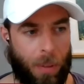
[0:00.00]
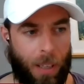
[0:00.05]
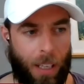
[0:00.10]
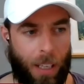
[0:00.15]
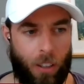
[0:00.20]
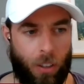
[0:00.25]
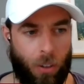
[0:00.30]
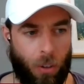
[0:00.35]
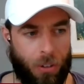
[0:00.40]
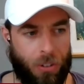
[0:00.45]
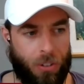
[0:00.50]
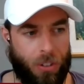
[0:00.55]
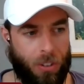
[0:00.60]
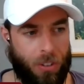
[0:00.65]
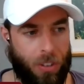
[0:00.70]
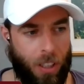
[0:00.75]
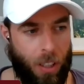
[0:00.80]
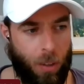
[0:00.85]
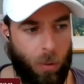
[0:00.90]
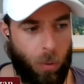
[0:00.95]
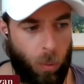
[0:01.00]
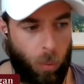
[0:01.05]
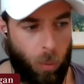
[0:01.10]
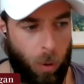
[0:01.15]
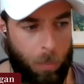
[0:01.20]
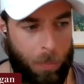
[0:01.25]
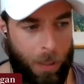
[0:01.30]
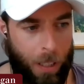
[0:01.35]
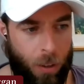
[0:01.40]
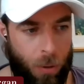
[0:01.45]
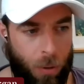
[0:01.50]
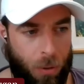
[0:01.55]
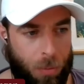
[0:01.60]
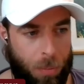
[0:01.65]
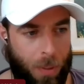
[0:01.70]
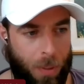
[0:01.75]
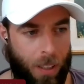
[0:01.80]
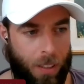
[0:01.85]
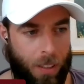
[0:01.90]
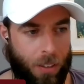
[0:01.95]
And of course, there's one man who's
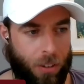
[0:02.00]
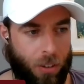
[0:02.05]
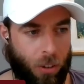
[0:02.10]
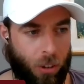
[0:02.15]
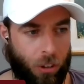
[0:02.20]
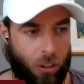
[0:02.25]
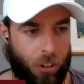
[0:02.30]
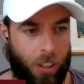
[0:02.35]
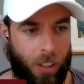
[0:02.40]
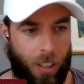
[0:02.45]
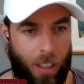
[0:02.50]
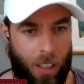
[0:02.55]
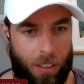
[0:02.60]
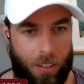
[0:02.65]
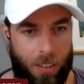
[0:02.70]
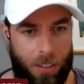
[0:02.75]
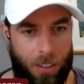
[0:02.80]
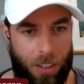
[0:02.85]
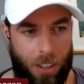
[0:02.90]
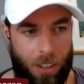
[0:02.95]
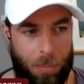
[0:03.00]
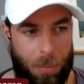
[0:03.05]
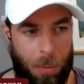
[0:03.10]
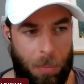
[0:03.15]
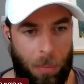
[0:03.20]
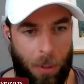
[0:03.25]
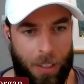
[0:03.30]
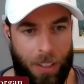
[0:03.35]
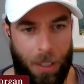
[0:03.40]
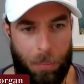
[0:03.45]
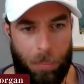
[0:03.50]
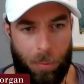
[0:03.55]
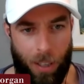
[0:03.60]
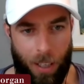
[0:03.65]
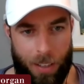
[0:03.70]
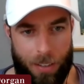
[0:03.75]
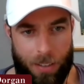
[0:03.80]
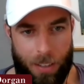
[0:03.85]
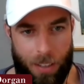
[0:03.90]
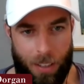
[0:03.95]
been on the score sheet a lot this year has been Mikey
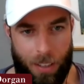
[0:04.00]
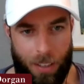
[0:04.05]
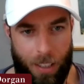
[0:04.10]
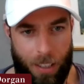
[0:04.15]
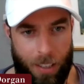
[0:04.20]
Brosnan,